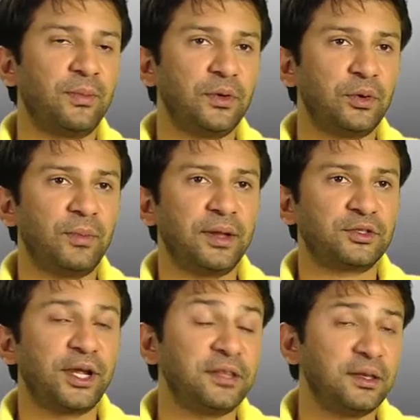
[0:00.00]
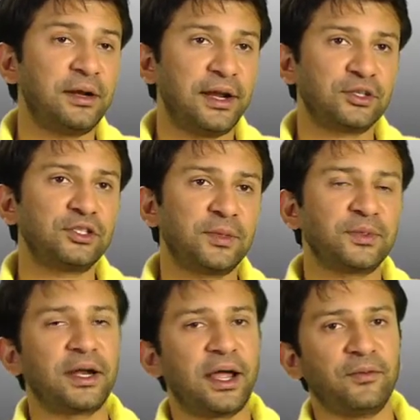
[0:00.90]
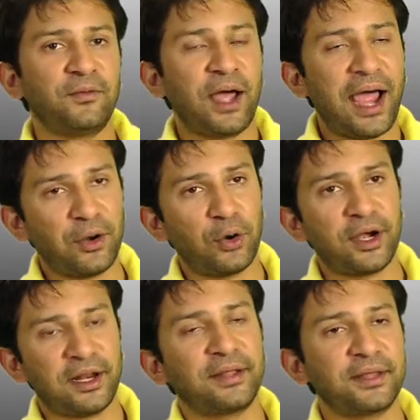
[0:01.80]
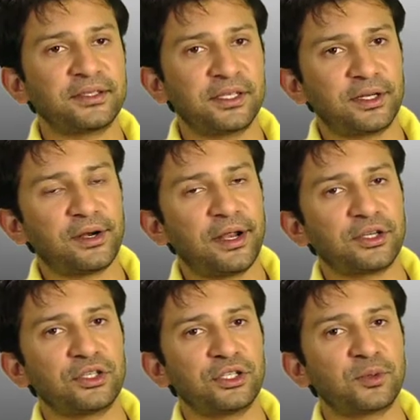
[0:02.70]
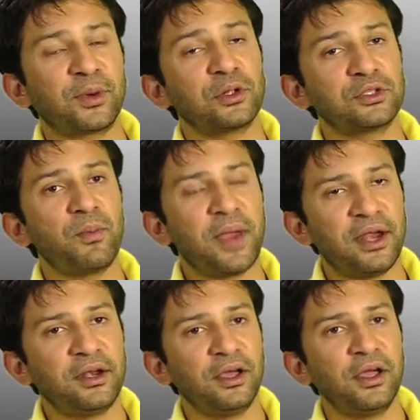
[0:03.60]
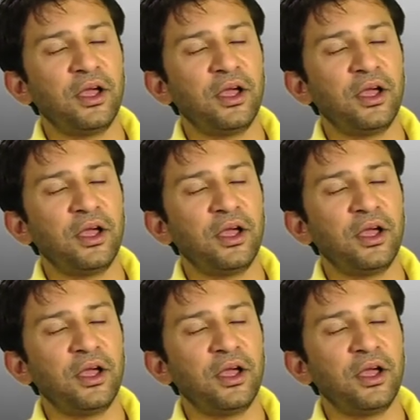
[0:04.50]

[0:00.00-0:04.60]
you know, strengthen the relationships that I've had already, like the existing relationships, but also made